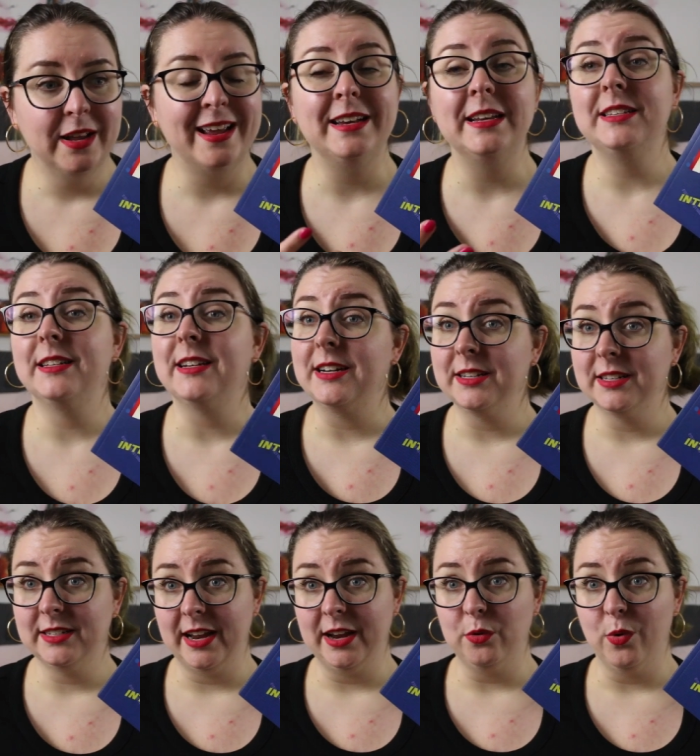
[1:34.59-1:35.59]
and easy to
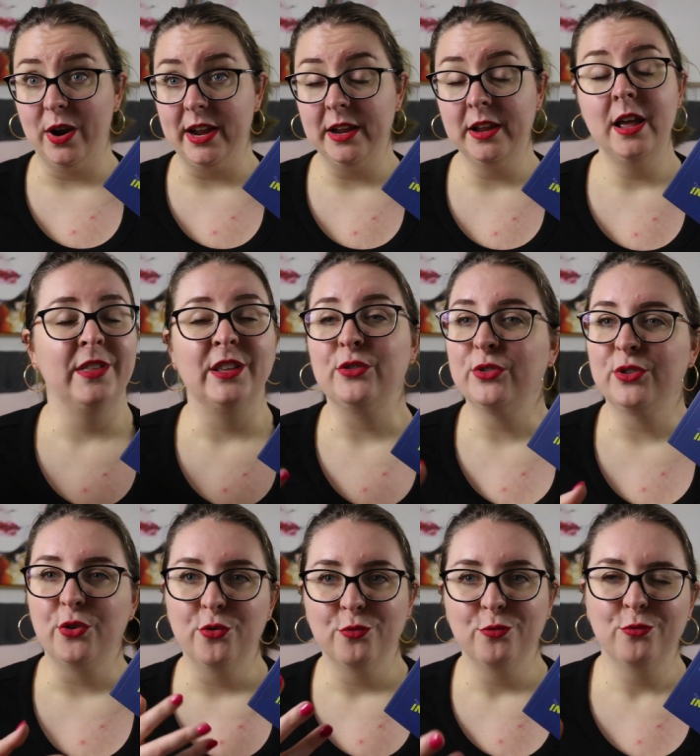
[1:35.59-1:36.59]
understand way that's
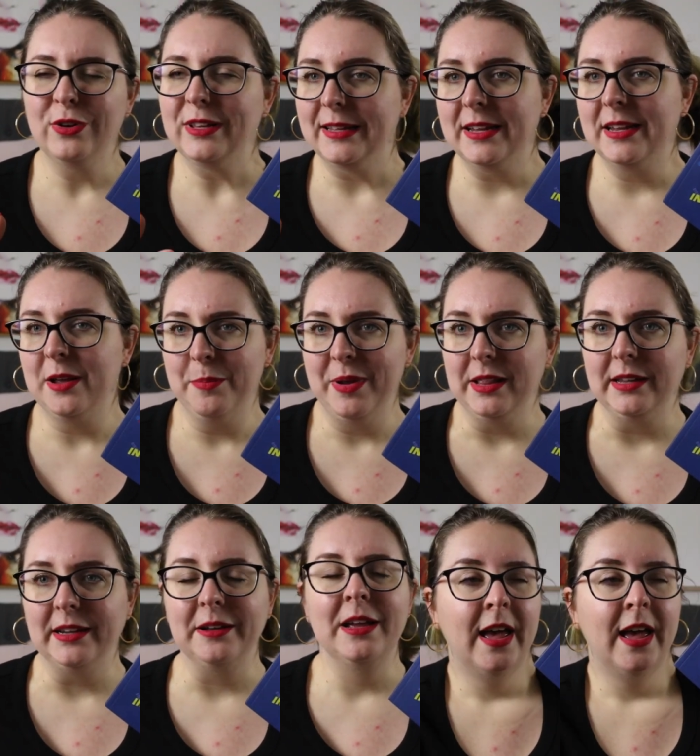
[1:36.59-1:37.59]
also really compelling.